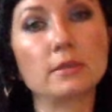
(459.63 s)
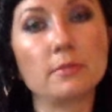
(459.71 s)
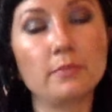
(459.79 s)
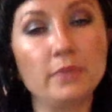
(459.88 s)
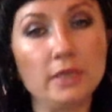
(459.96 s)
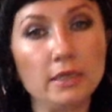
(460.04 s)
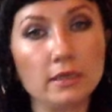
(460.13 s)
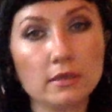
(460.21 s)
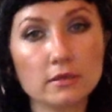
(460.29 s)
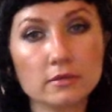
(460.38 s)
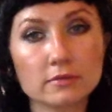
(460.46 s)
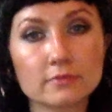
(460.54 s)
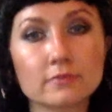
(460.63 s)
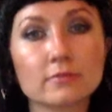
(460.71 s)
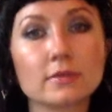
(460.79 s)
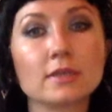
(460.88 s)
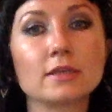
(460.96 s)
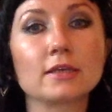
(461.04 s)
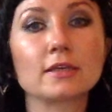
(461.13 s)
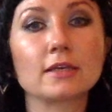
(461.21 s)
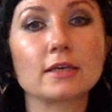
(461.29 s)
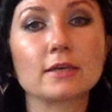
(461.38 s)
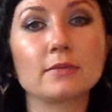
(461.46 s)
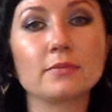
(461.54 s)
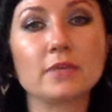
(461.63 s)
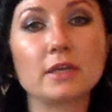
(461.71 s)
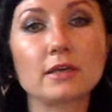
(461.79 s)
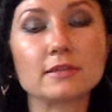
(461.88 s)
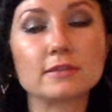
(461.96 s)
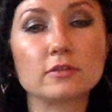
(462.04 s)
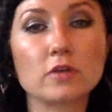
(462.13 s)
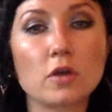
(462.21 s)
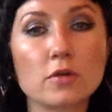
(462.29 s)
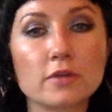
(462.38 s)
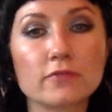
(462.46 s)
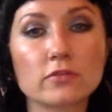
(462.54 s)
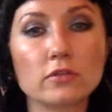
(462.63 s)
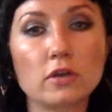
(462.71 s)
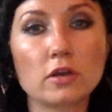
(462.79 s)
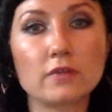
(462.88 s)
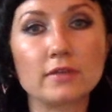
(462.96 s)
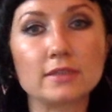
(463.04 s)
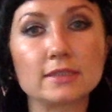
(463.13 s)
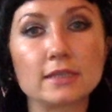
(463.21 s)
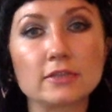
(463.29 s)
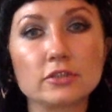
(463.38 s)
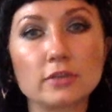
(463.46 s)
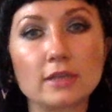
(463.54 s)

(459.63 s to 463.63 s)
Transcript: being because they're going through a lot of ascension,